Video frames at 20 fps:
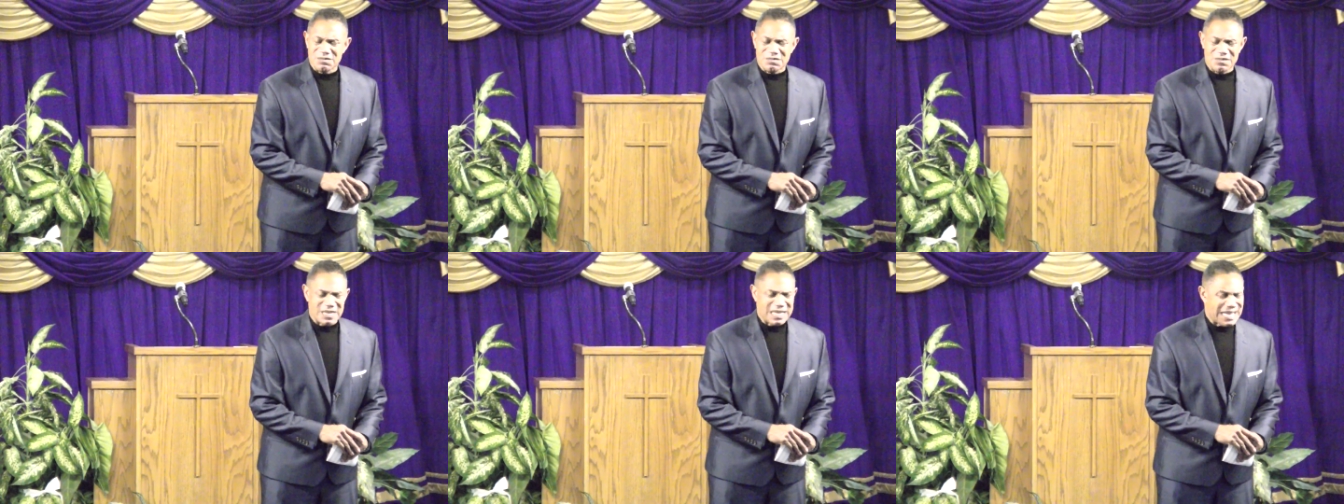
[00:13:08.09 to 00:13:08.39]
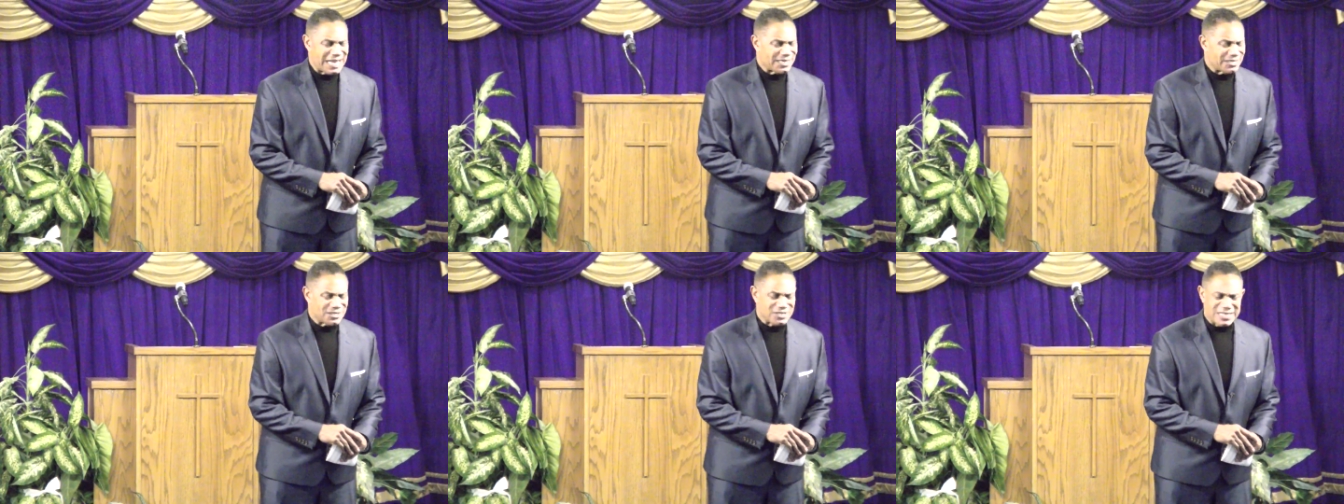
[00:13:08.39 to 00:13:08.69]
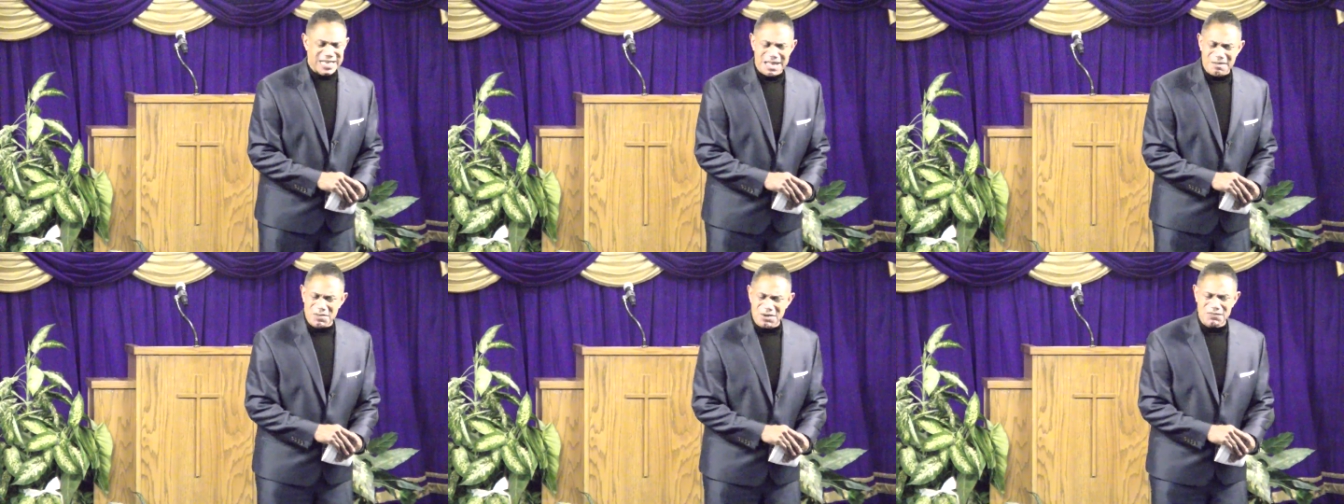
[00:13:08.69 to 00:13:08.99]
And
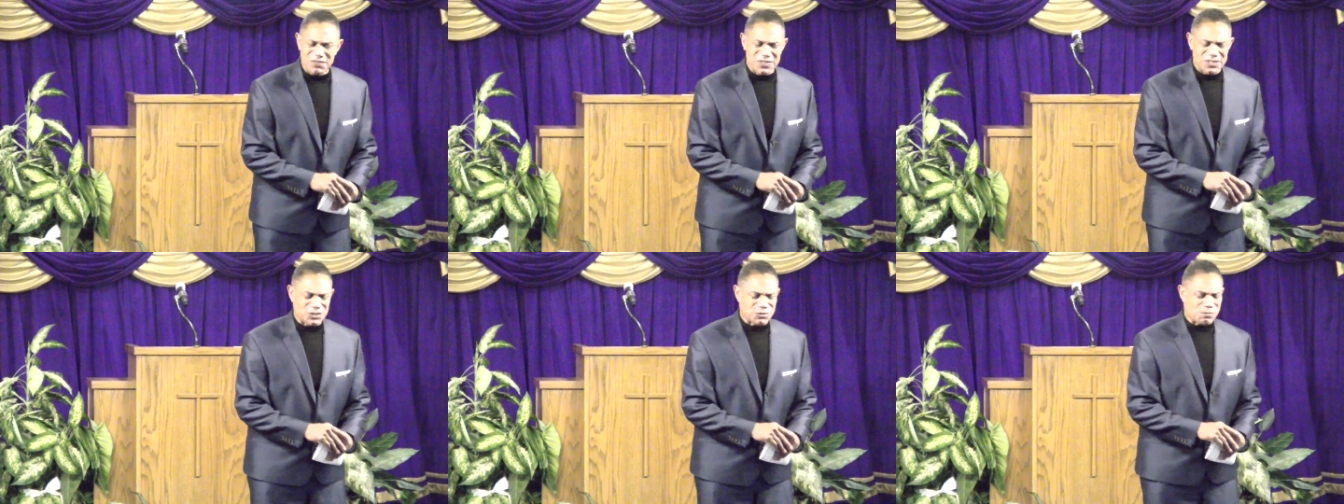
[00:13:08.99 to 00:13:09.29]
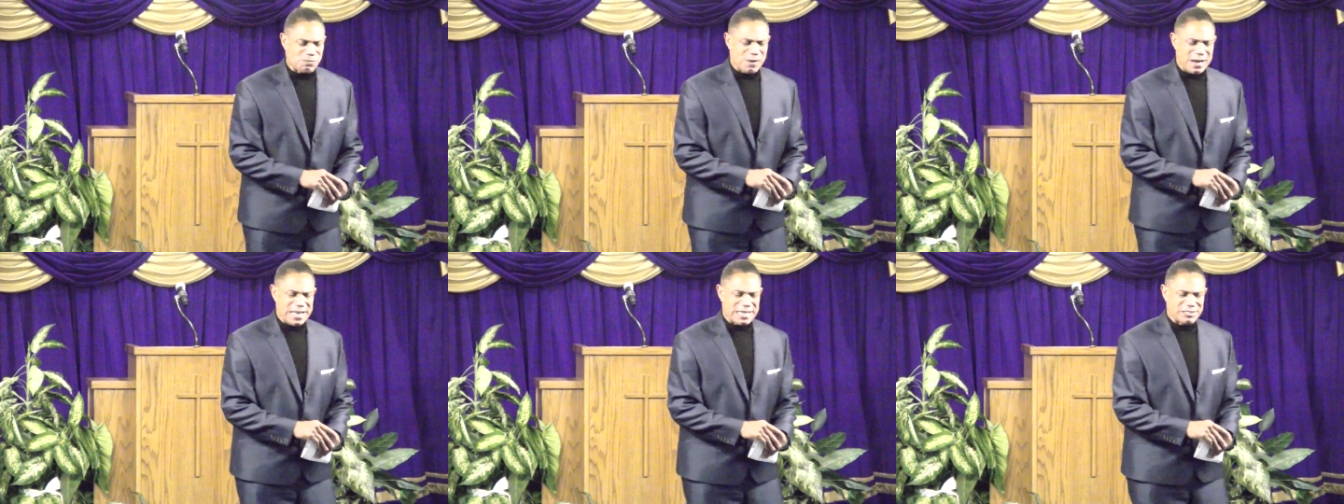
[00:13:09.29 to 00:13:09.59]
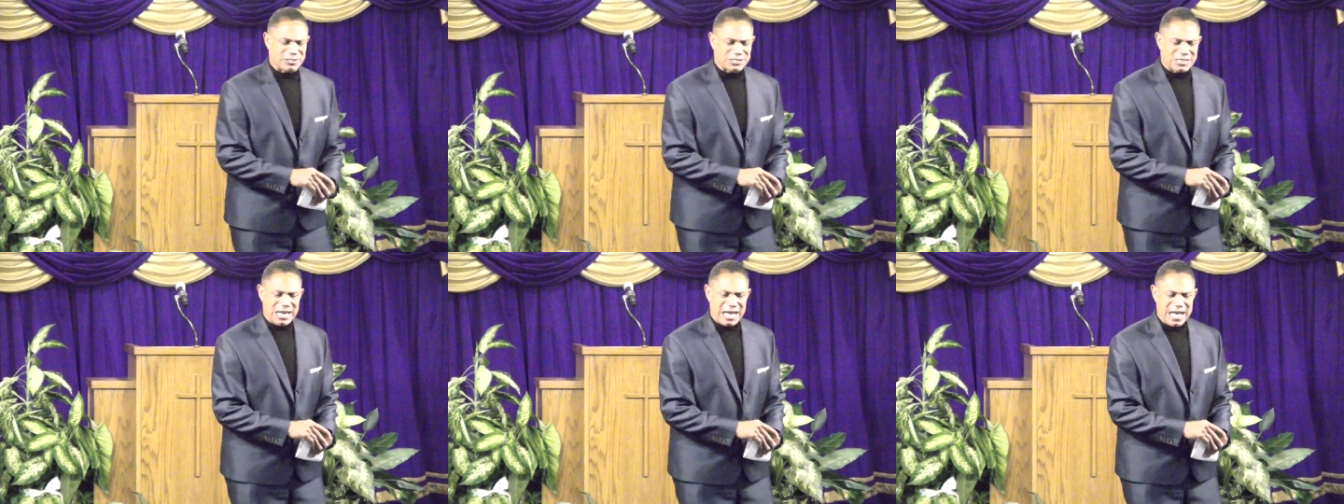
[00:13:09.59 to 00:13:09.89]
some of us,
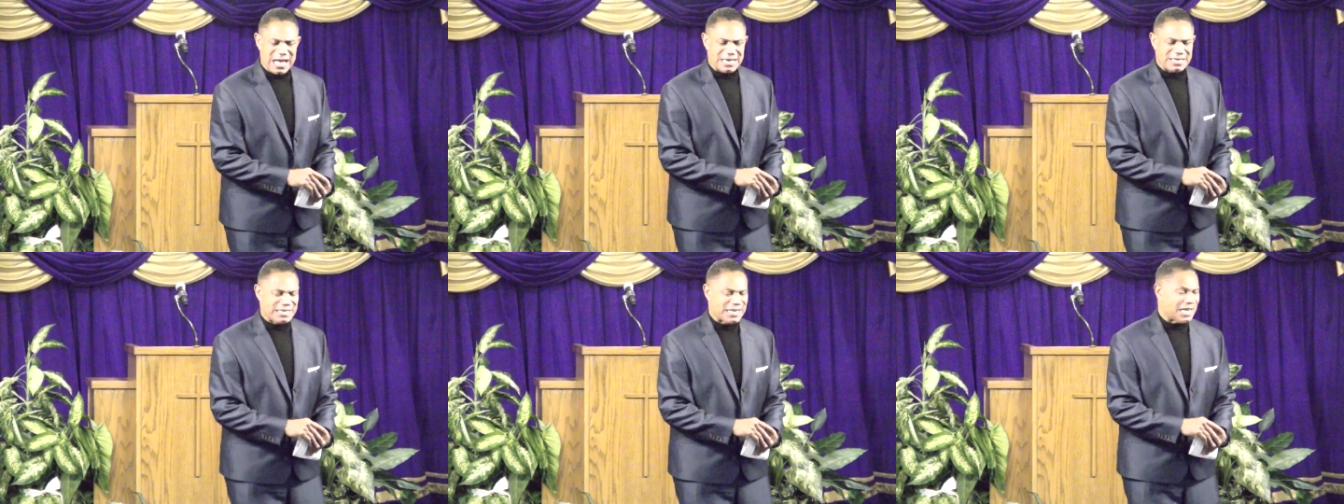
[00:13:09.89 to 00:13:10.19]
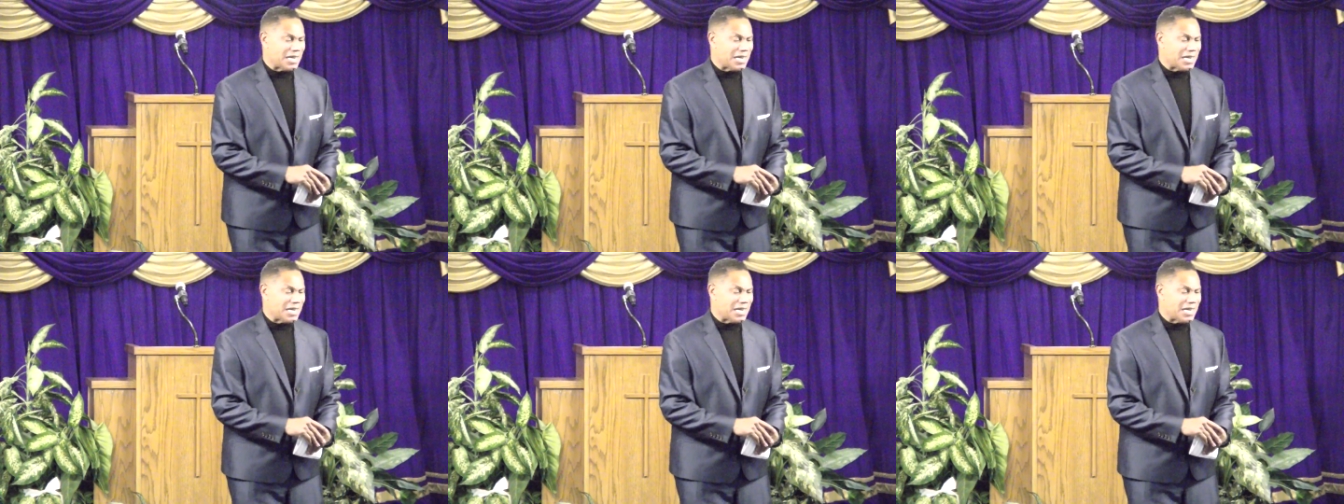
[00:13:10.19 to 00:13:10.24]
praise God,